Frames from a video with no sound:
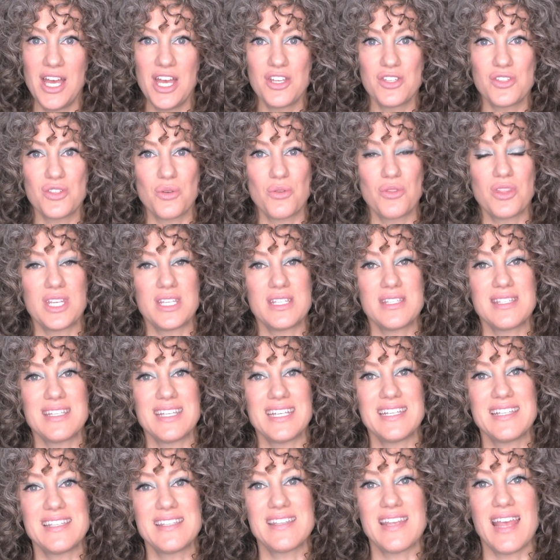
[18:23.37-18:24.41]
So this
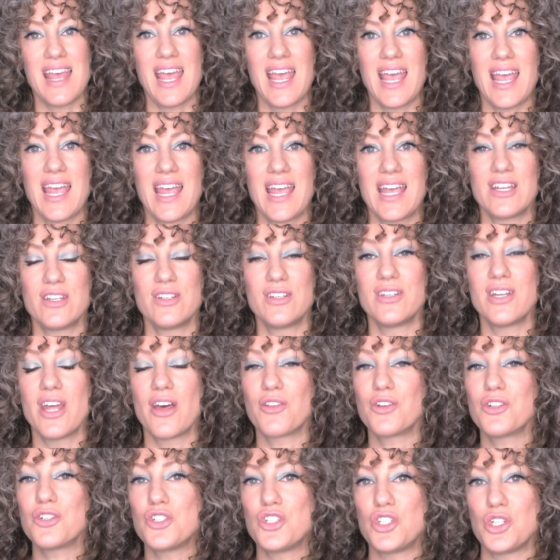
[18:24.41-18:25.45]
is a,
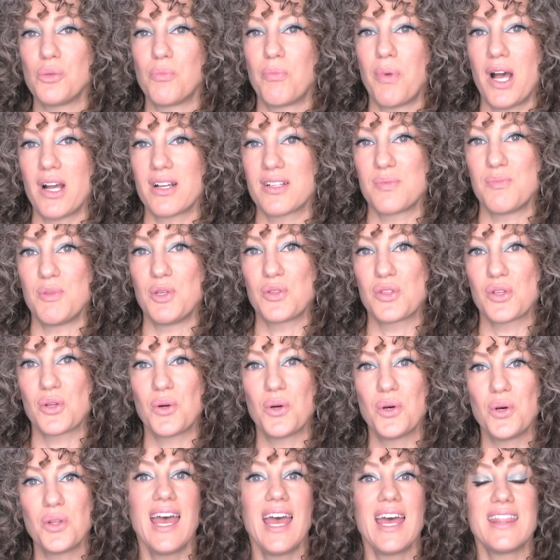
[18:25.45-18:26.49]
another jukebox
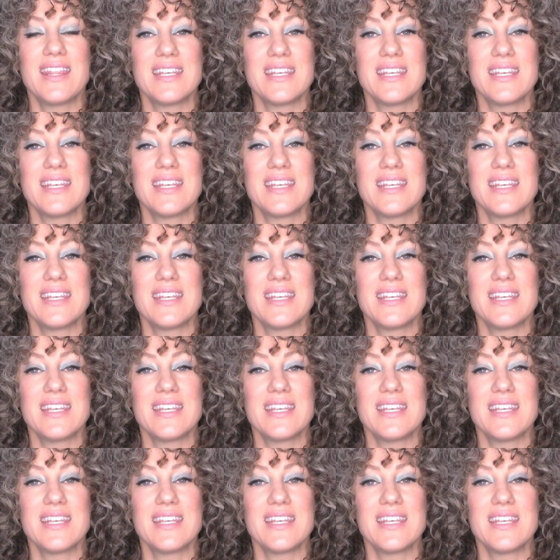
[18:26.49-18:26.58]
musical.